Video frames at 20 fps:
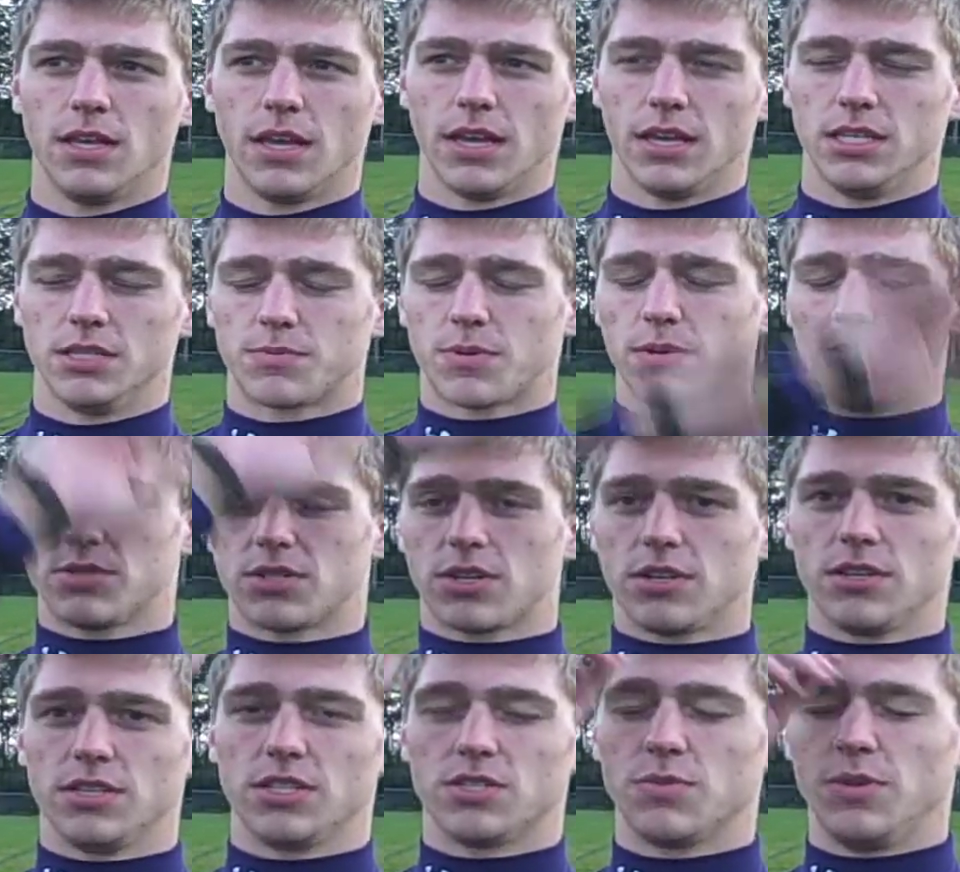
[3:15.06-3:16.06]
he's probably
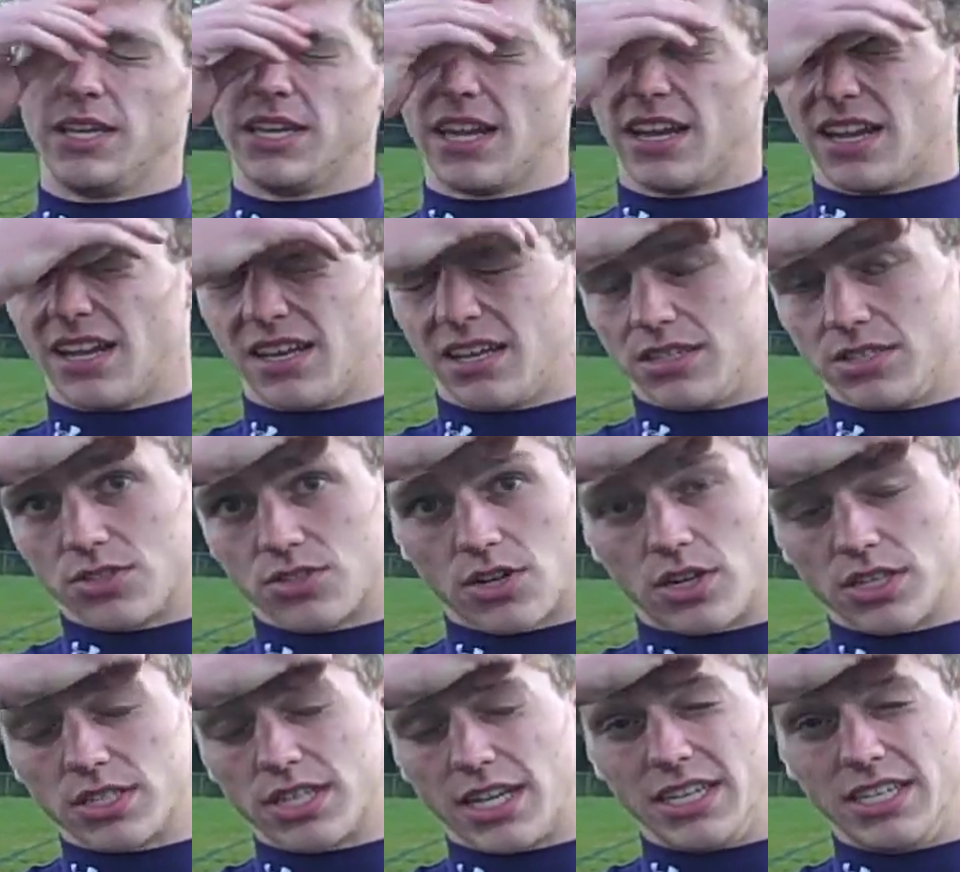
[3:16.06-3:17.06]
starting this week at a strong
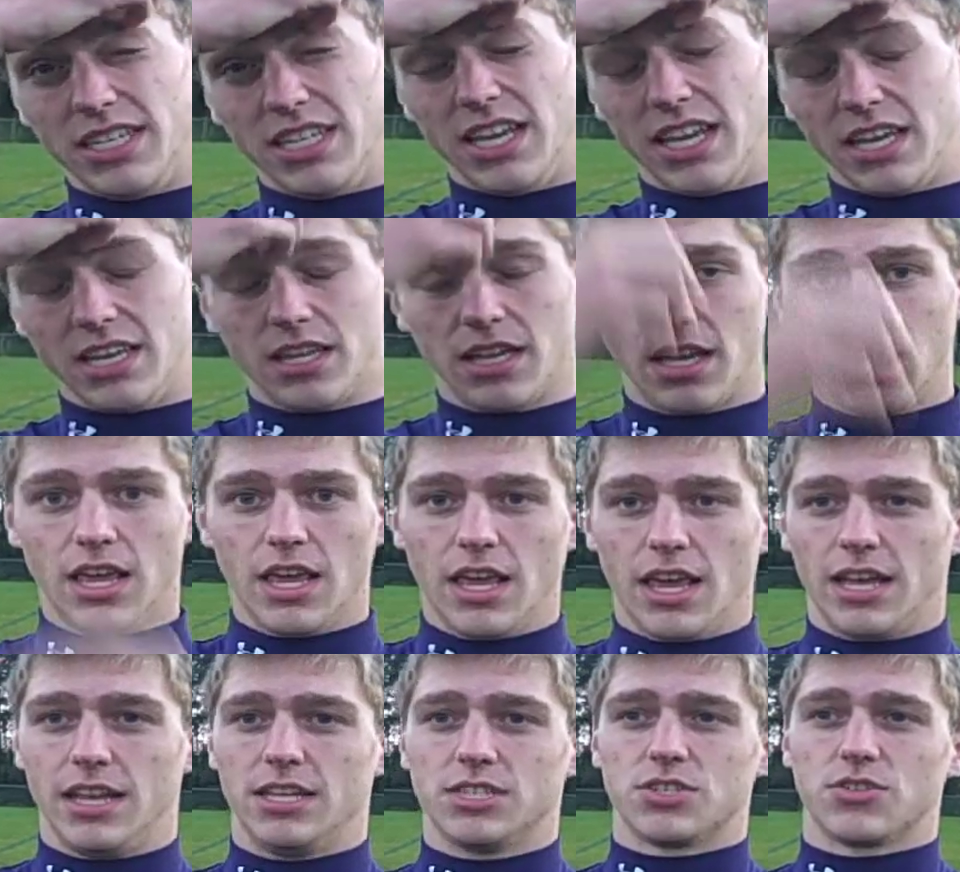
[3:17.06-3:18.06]
side D end,
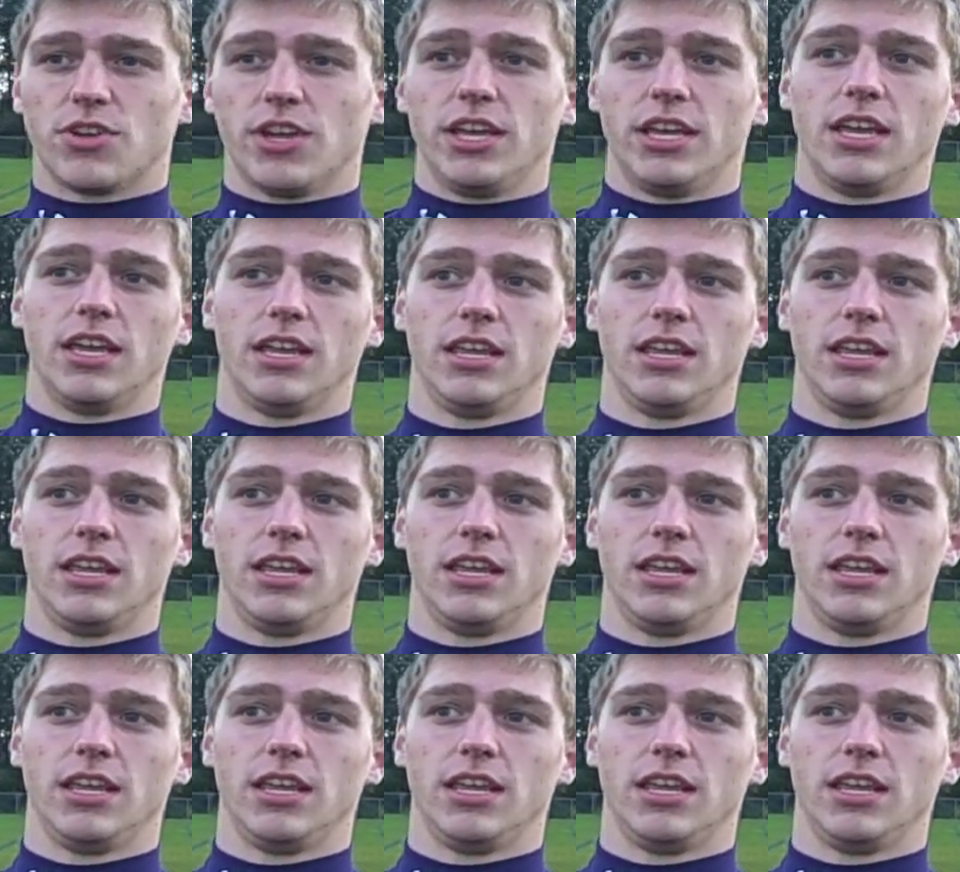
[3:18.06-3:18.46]
and he's a great kid.